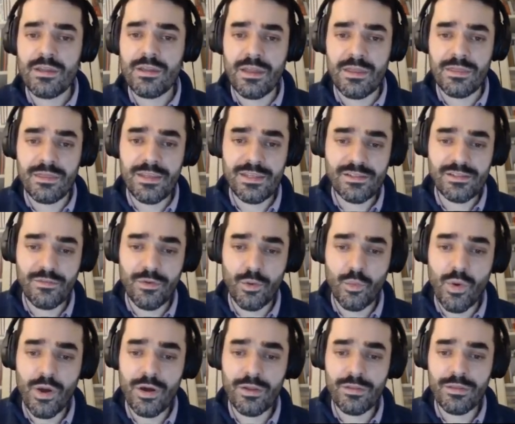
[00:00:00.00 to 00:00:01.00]
and this other
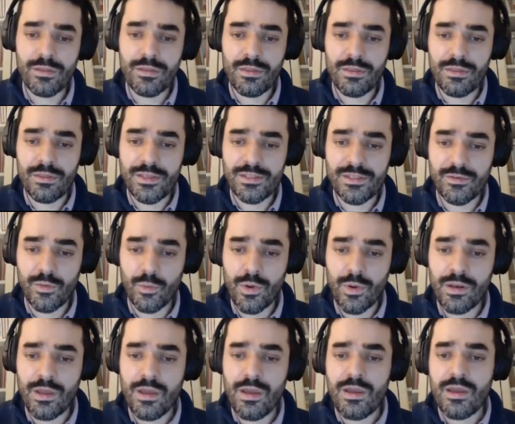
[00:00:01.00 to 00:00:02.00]
one,
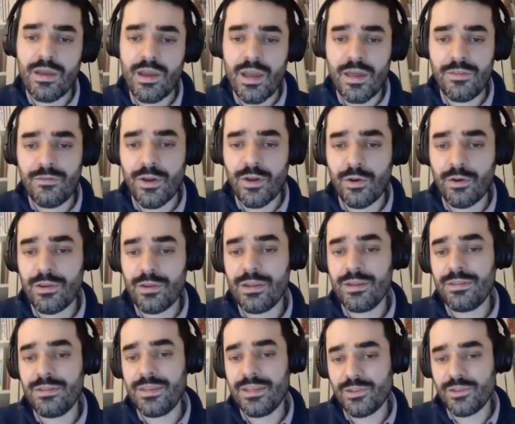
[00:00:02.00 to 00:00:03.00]
and
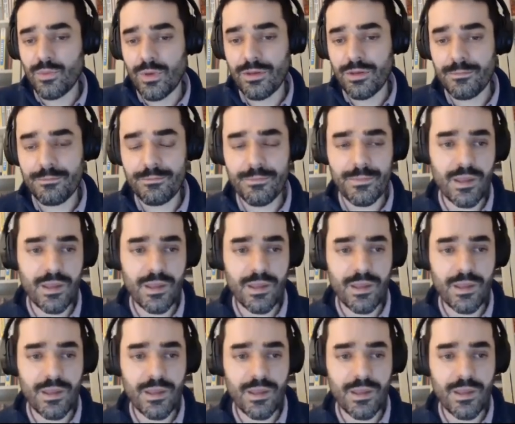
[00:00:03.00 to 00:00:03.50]
finally this one.